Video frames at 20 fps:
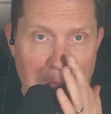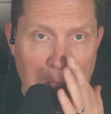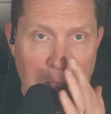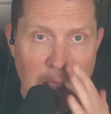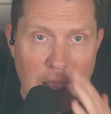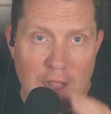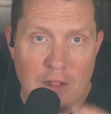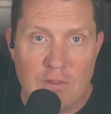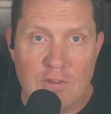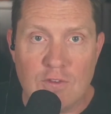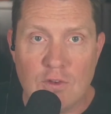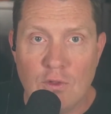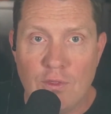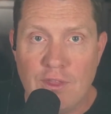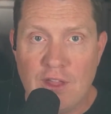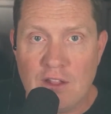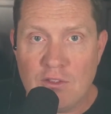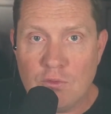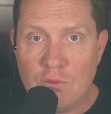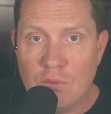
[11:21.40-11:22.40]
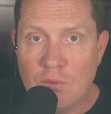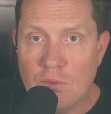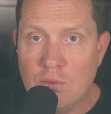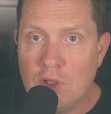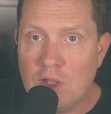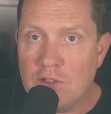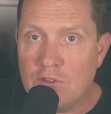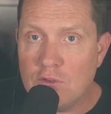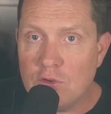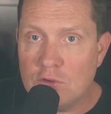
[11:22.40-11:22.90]
And so that's
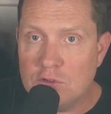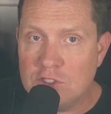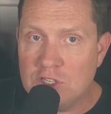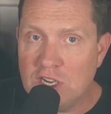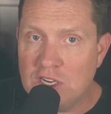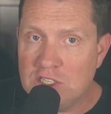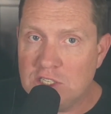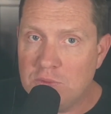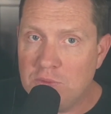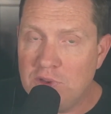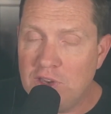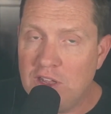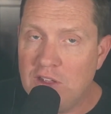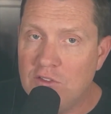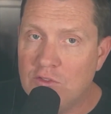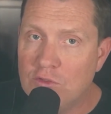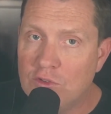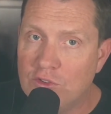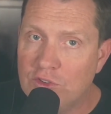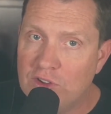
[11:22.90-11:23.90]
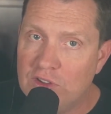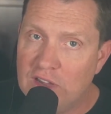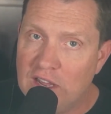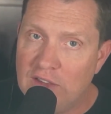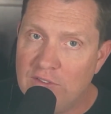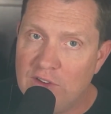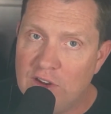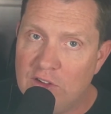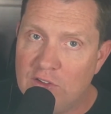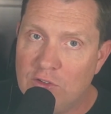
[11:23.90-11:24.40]
and so ChatGPT is really
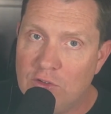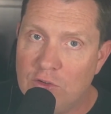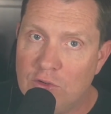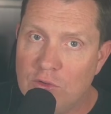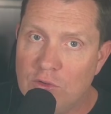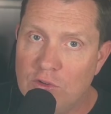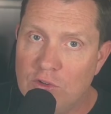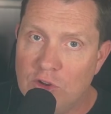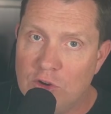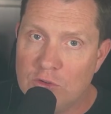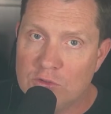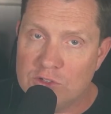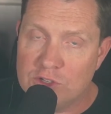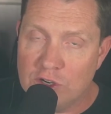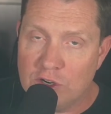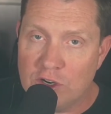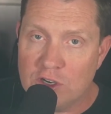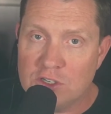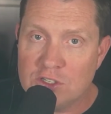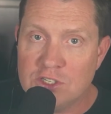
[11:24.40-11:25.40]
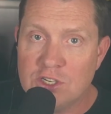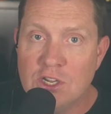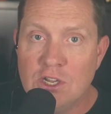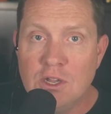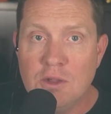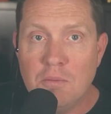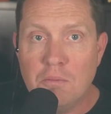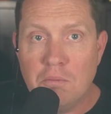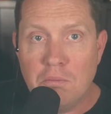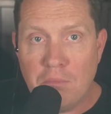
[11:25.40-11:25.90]
diving into, you know, search,
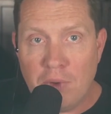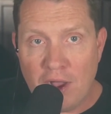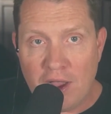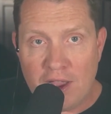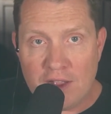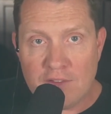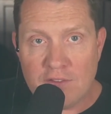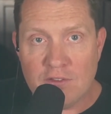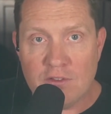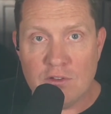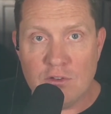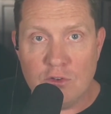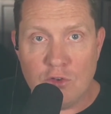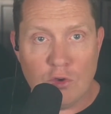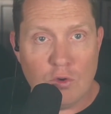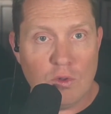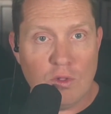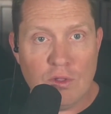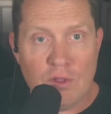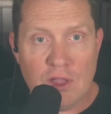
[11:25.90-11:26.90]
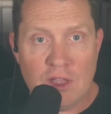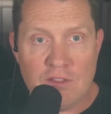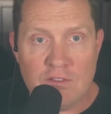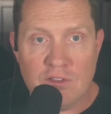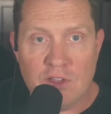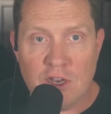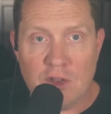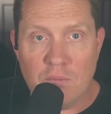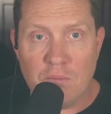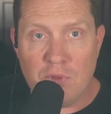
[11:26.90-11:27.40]
but Google is
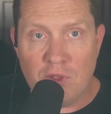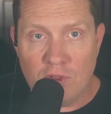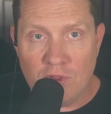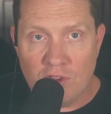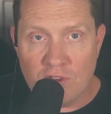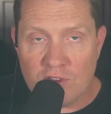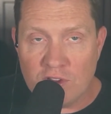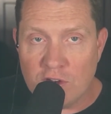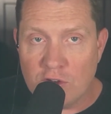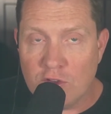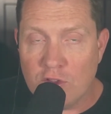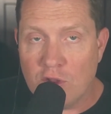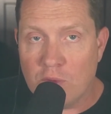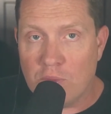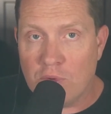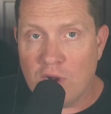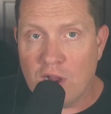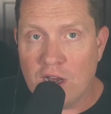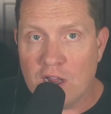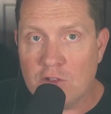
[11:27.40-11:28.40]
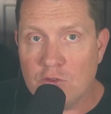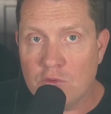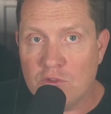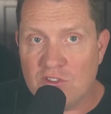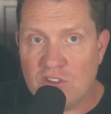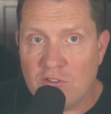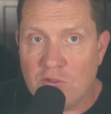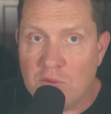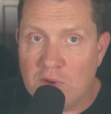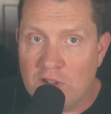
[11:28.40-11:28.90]
going to build this into their products
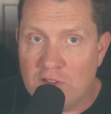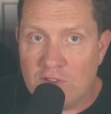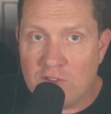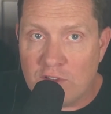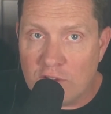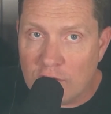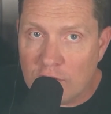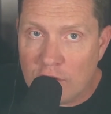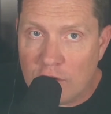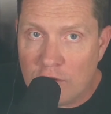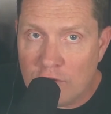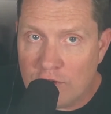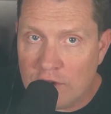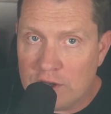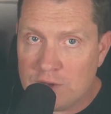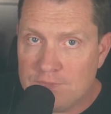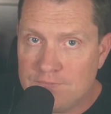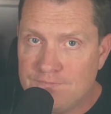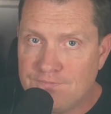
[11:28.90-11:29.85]
which everybody's still using.